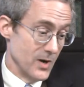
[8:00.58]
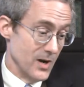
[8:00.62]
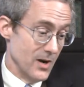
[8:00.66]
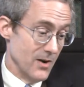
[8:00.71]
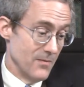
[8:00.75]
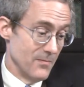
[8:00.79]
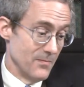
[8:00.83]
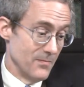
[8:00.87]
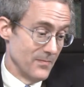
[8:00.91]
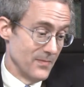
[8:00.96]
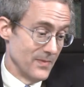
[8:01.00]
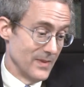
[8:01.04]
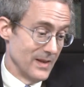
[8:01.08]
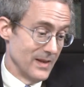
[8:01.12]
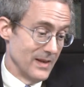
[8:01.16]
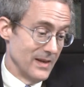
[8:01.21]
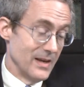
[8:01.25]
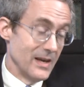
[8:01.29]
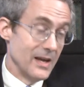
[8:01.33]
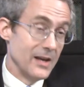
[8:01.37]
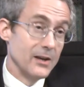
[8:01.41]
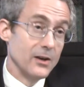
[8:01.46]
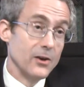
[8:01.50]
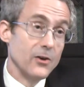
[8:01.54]
well,
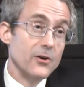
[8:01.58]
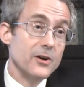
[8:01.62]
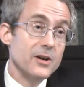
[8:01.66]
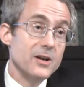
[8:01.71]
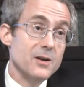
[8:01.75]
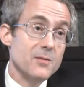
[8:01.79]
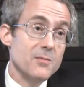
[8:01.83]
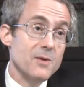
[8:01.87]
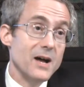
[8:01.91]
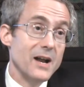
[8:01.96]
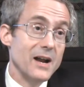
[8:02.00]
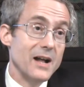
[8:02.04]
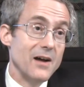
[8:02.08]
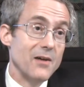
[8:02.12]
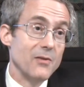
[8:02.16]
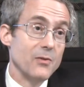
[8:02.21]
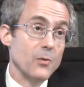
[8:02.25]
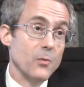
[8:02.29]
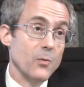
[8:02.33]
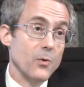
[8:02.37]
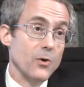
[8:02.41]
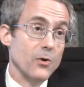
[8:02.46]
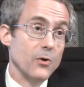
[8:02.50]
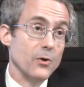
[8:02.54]
and learning about how
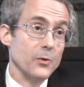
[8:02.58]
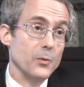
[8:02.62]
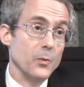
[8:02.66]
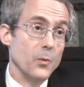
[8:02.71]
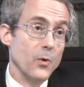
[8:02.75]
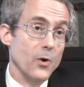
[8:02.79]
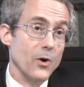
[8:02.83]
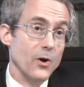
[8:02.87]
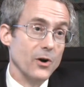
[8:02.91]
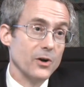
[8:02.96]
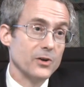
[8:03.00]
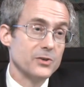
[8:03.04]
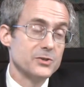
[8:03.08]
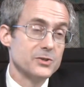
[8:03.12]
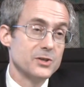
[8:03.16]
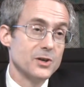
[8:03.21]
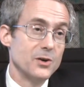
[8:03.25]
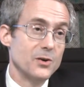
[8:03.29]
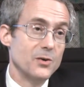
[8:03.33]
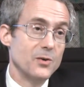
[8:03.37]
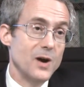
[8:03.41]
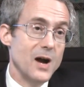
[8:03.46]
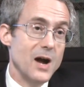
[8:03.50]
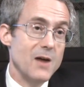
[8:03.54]
the world works.
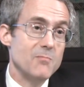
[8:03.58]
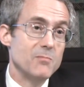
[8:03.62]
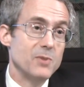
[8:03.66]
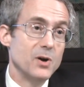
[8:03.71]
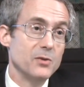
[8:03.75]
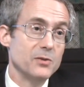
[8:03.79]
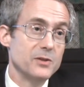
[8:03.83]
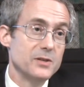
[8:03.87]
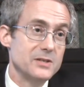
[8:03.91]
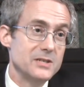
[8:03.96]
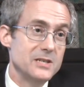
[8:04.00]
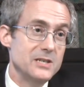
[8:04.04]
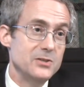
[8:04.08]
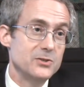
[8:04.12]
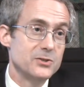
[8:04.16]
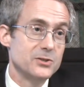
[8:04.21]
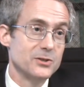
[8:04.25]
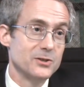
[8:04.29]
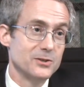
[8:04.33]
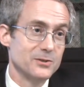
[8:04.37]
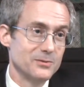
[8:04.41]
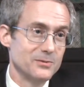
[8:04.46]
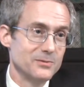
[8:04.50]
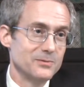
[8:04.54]
So I'm both a
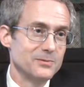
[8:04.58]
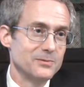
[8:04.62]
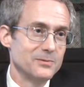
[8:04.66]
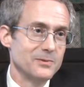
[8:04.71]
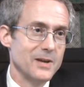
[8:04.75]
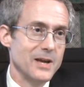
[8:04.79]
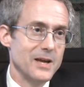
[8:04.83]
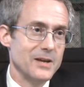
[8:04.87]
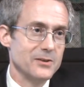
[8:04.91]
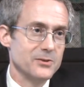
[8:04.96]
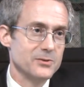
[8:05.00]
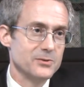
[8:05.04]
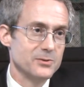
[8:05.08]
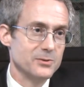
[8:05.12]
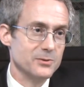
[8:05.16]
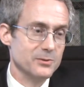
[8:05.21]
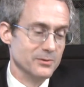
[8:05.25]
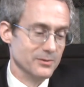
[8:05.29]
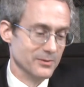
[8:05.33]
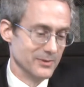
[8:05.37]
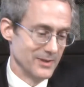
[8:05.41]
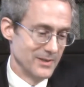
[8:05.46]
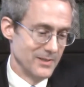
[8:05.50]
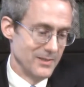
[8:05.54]
teacher and a
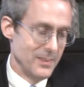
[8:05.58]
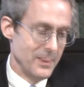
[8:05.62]
student.